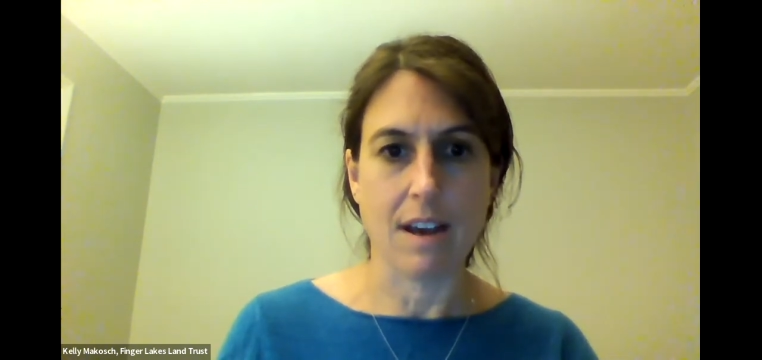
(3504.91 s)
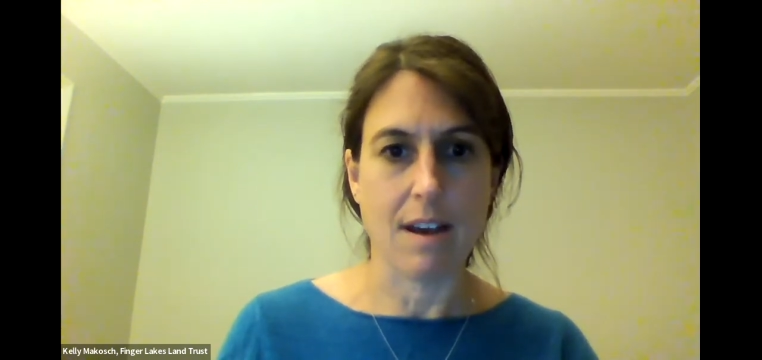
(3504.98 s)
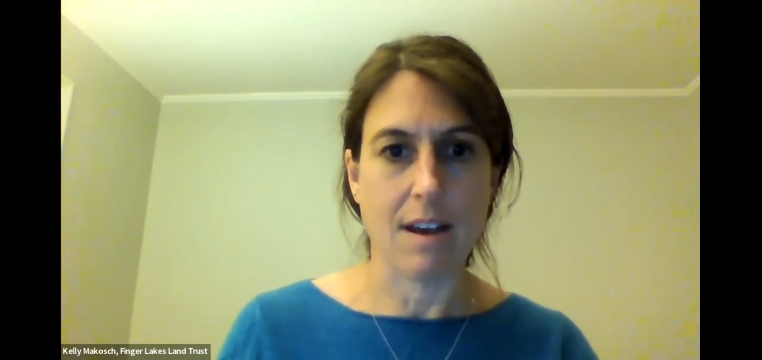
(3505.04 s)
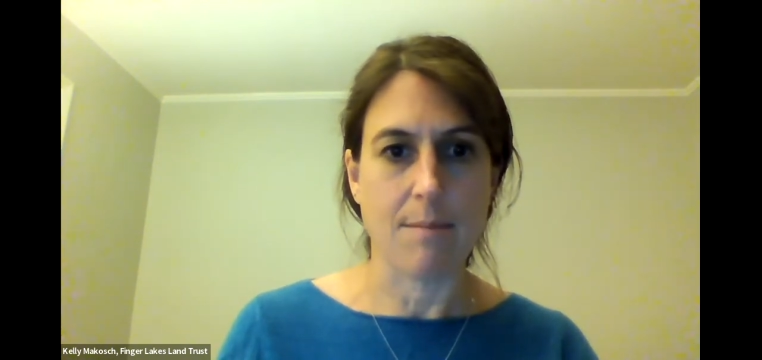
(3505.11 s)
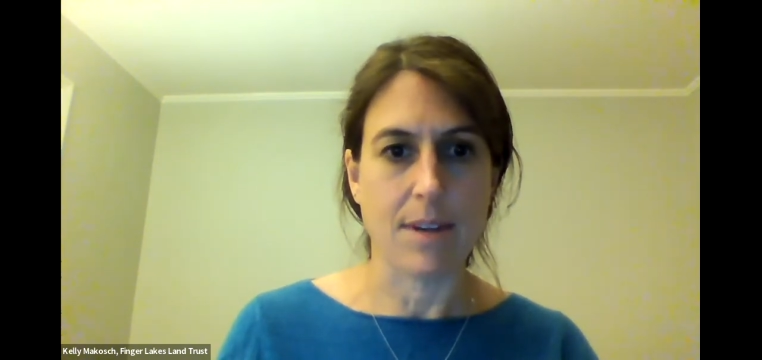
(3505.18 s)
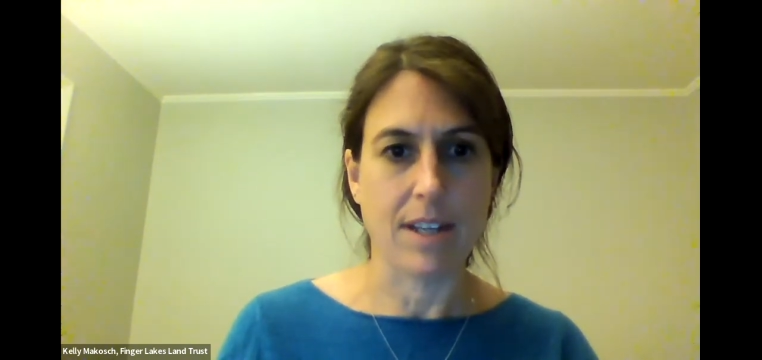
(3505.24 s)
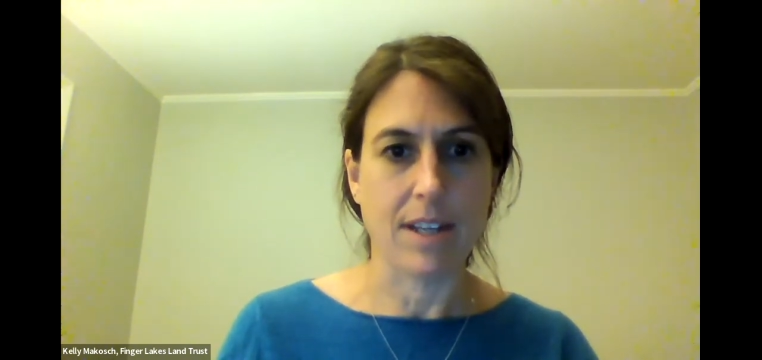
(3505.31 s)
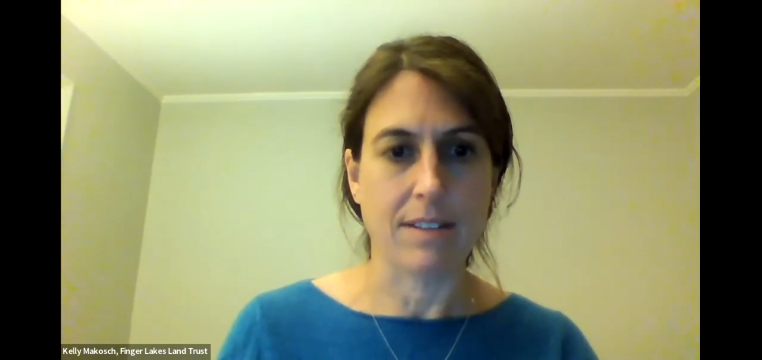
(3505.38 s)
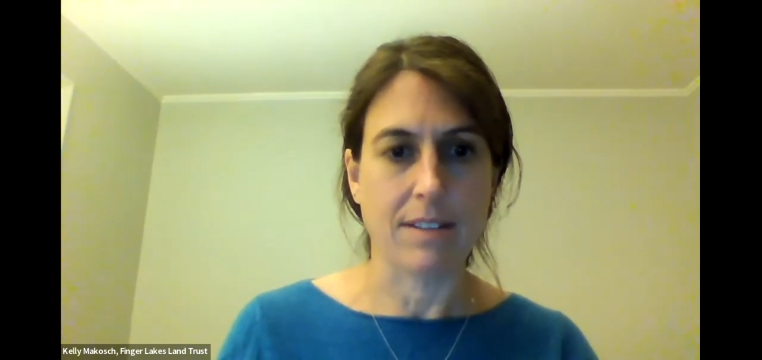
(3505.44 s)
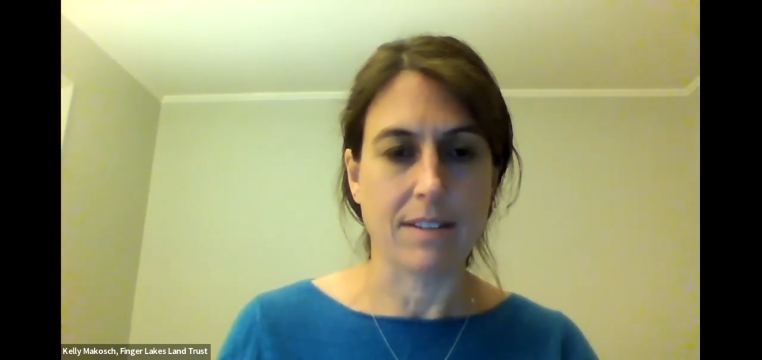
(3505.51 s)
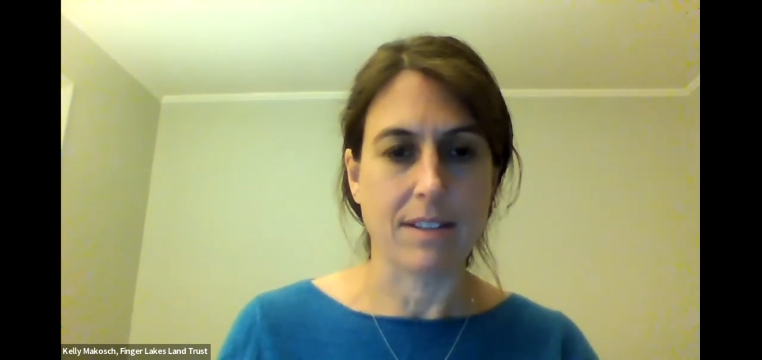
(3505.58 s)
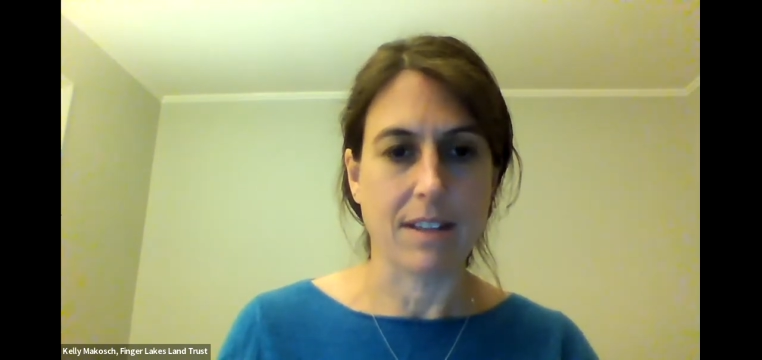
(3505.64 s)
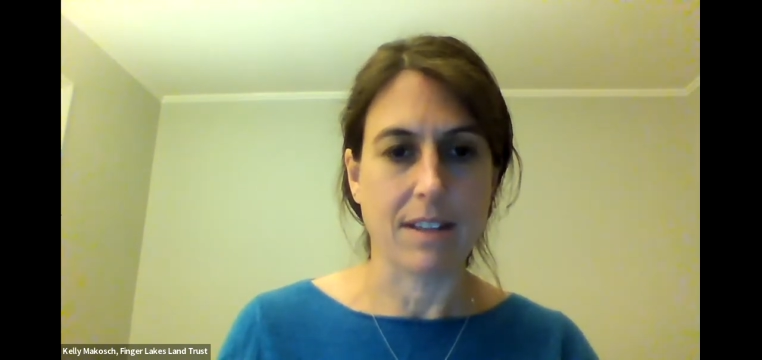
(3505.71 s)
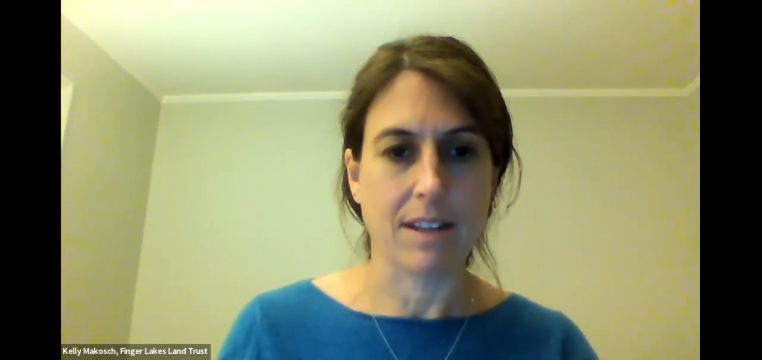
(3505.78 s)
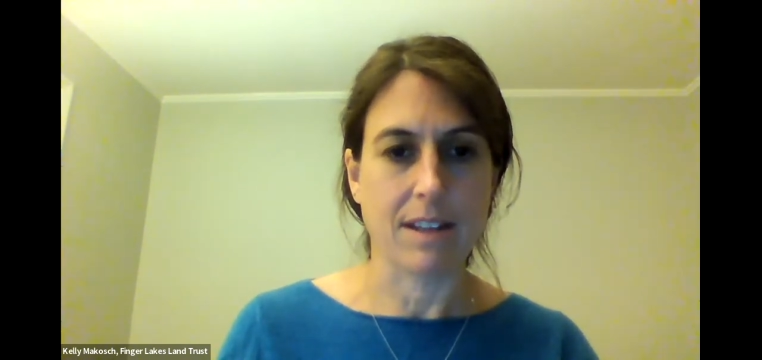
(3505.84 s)
um, and
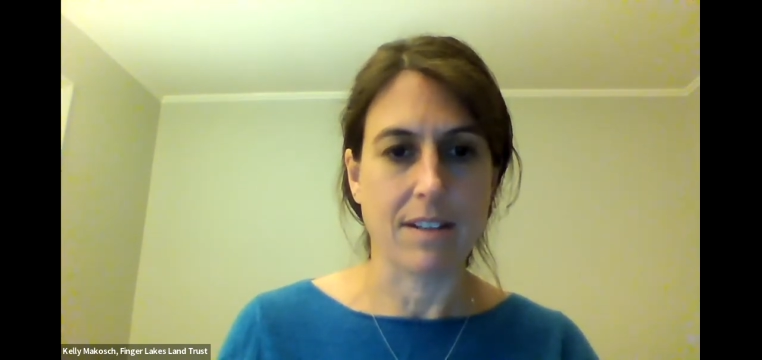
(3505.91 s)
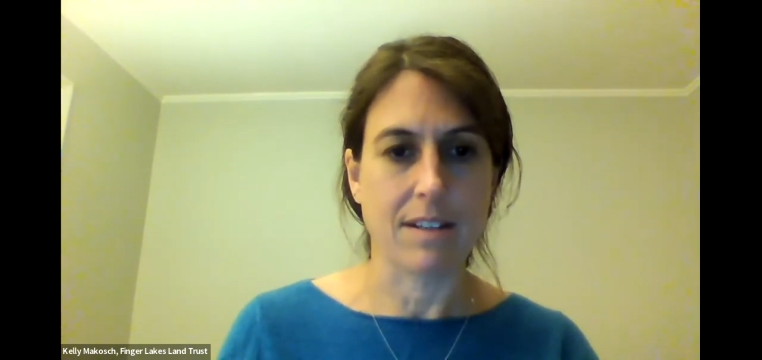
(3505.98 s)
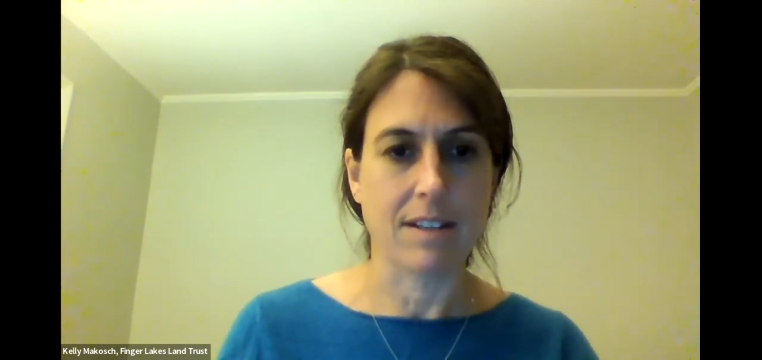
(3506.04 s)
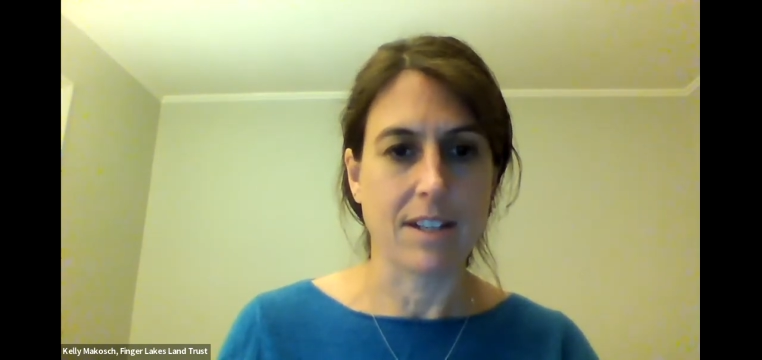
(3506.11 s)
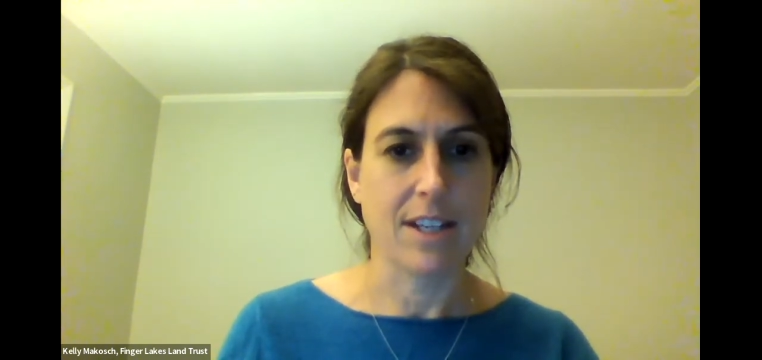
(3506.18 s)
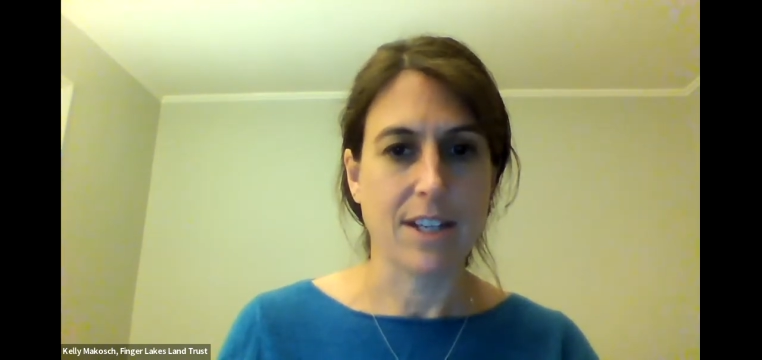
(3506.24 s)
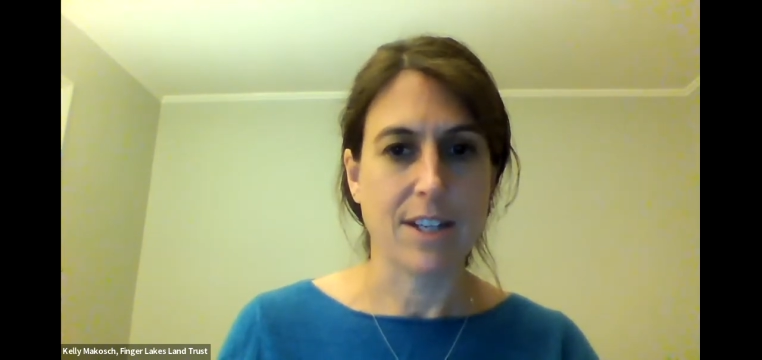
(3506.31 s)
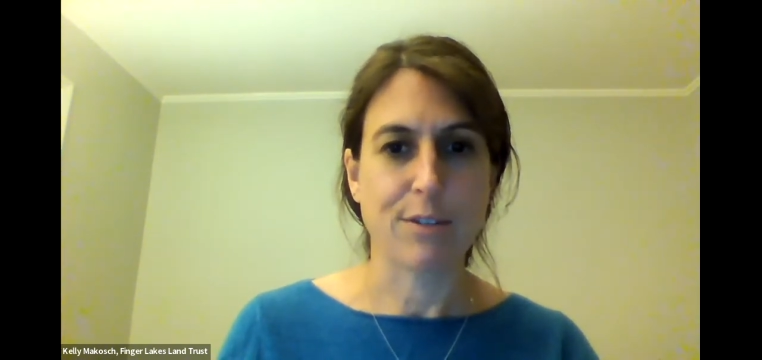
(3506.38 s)
and then